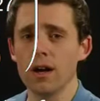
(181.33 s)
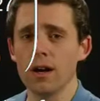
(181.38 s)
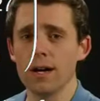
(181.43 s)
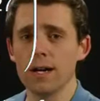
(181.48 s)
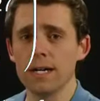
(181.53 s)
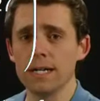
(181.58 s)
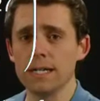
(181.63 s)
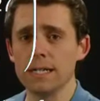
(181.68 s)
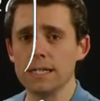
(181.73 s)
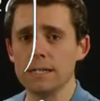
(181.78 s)

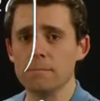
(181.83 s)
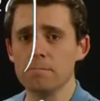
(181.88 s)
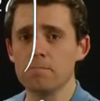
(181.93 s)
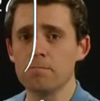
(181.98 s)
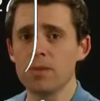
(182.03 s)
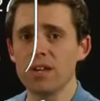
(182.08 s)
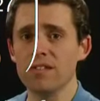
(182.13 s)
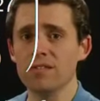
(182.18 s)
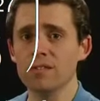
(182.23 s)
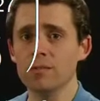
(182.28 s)
um,
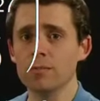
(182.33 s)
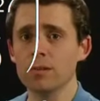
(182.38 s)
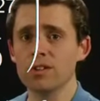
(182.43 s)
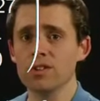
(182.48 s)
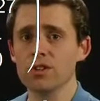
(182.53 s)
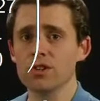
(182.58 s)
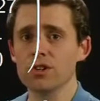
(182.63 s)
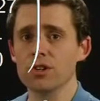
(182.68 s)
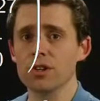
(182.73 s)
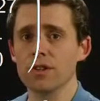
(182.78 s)
pivot
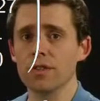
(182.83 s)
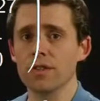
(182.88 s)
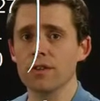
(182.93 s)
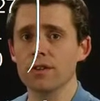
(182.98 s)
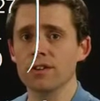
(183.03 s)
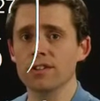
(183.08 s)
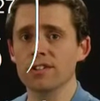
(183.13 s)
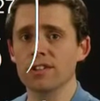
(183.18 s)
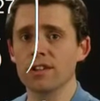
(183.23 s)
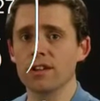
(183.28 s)
position and
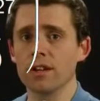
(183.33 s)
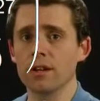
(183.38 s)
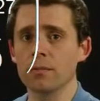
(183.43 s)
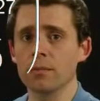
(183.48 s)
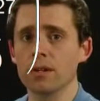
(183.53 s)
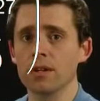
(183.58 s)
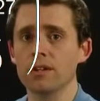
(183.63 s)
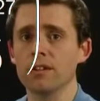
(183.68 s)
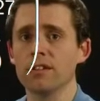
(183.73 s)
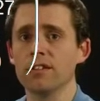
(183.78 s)
there's gonna
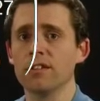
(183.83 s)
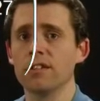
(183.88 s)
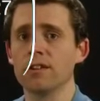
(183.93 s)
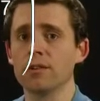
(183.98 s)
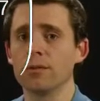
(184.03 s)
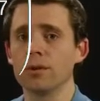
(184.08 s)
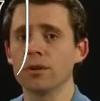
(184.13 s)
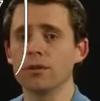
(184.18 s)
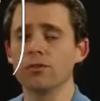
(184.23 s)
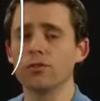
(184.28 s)
be
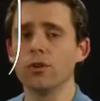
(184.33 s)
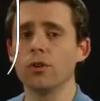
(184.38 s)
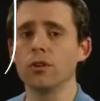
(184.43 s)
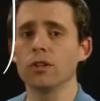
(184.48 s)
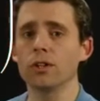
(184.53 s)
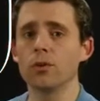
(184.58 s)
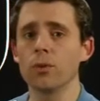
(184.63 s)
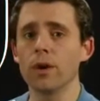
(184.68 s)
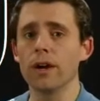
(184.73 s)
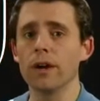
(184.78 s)
zeros all
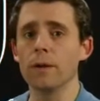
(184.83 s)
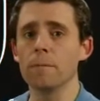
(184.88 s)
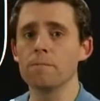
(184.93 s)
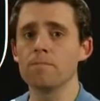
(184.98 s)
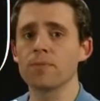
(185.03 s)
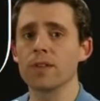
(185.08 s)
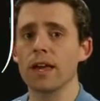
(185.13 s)
the way.